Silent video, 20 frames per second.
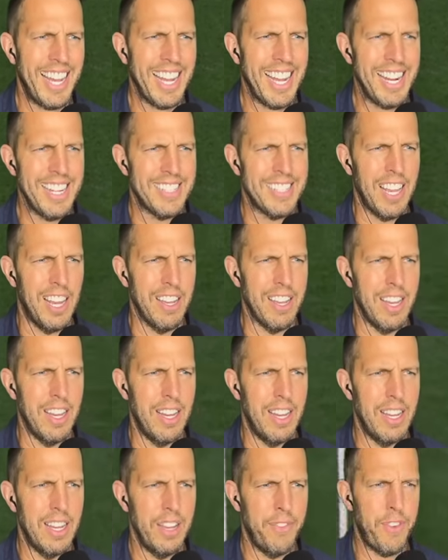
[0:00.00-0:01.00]
I got to tell you,
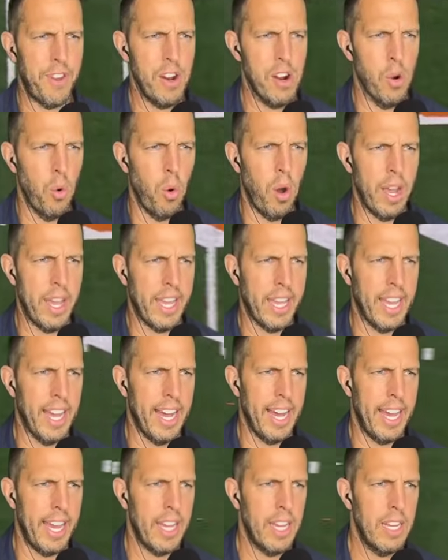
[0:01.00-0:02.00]
if you're a white
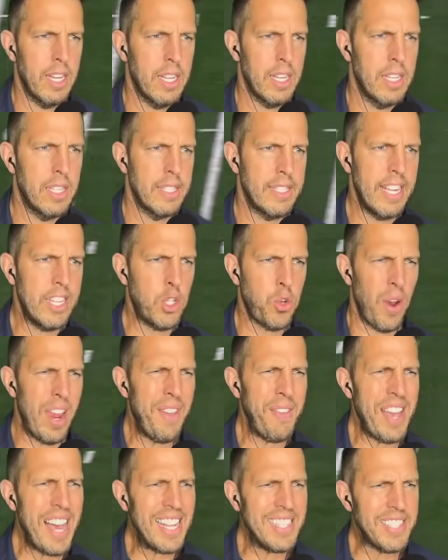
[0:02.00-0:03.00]
guy, is that
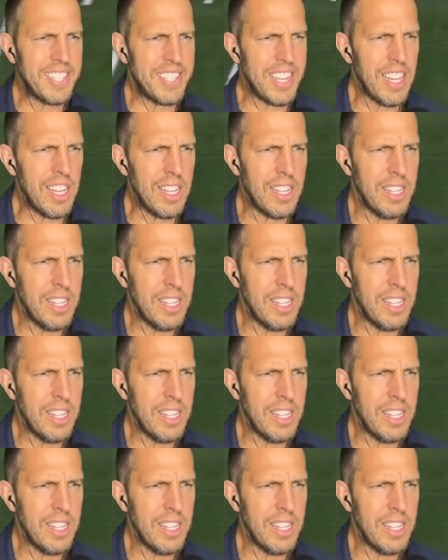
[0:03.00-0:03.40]
Trayveon still?